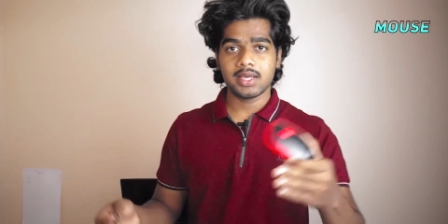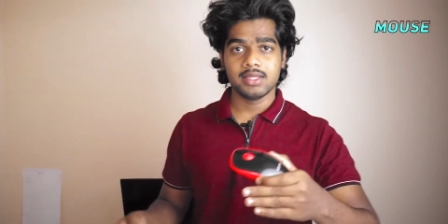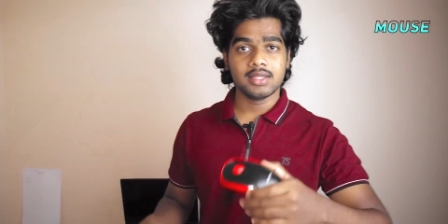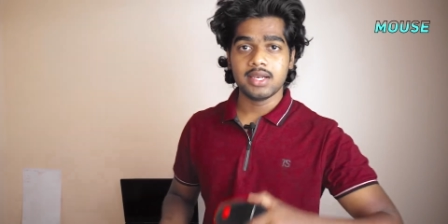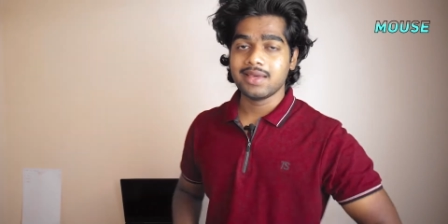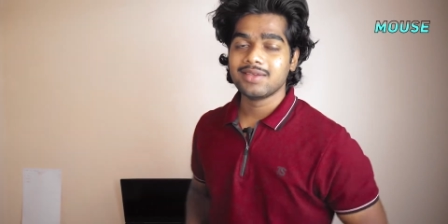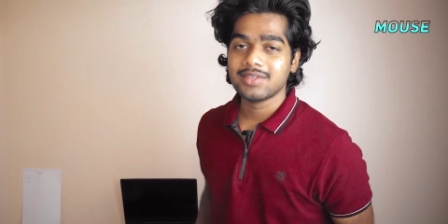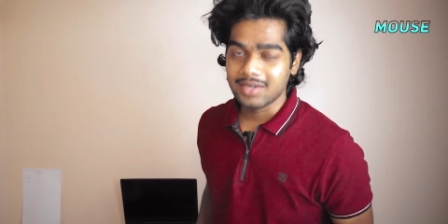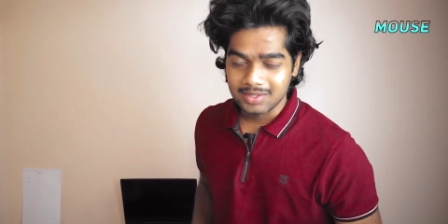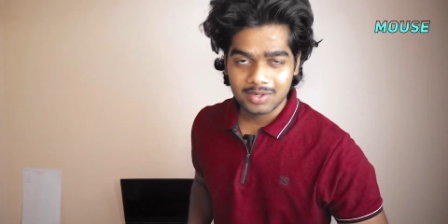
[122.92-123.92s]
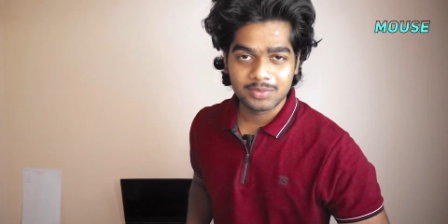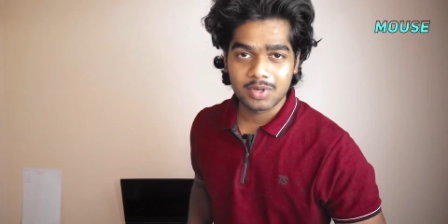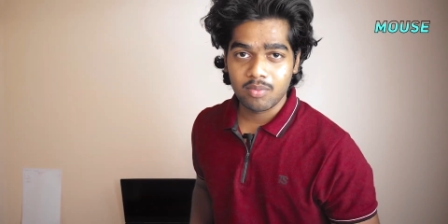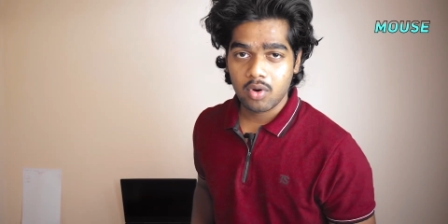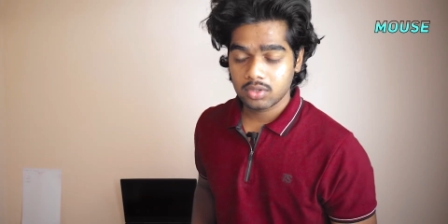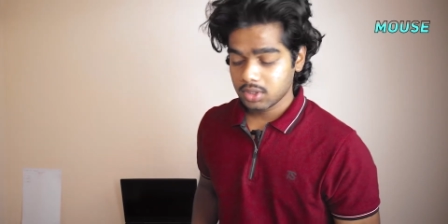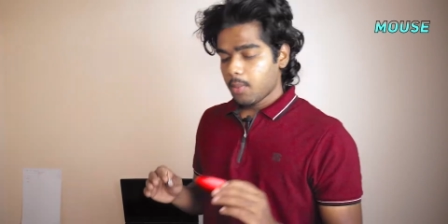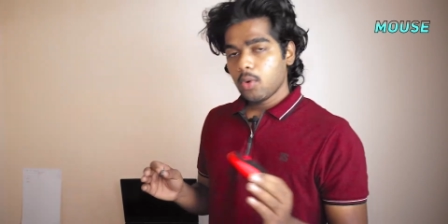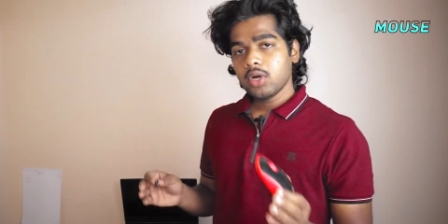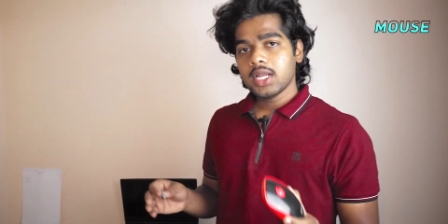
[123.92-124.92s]
again the link is in description box.
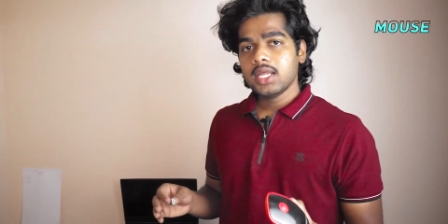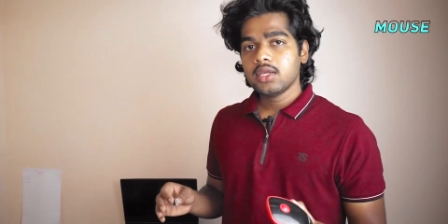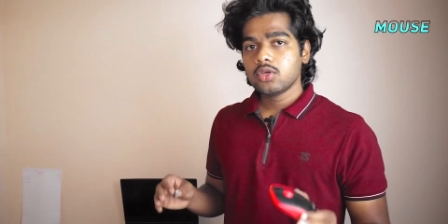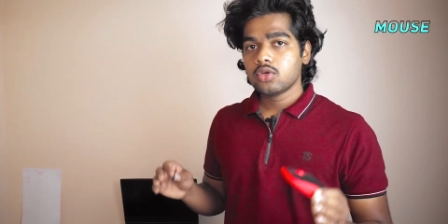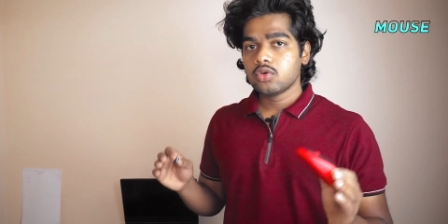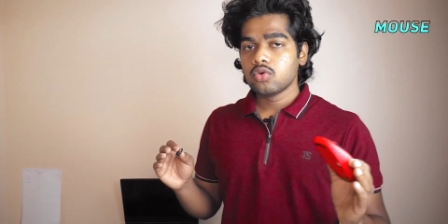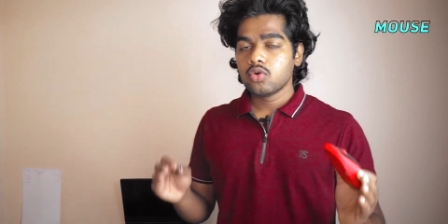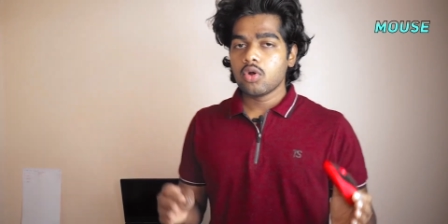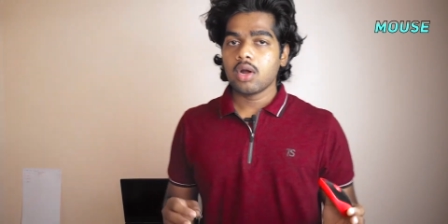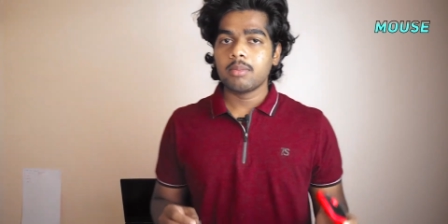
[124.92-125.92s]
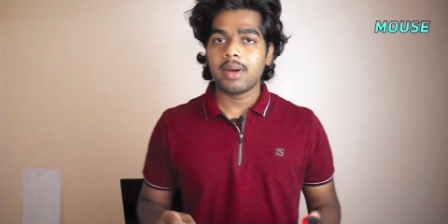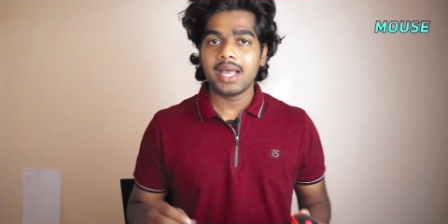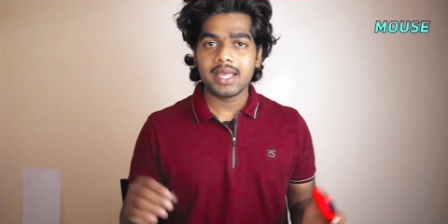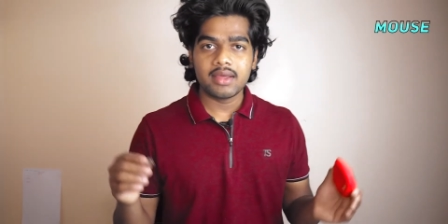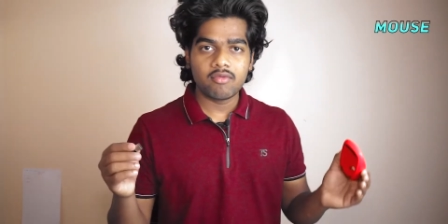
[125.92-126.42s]
I'm not telling to do not buy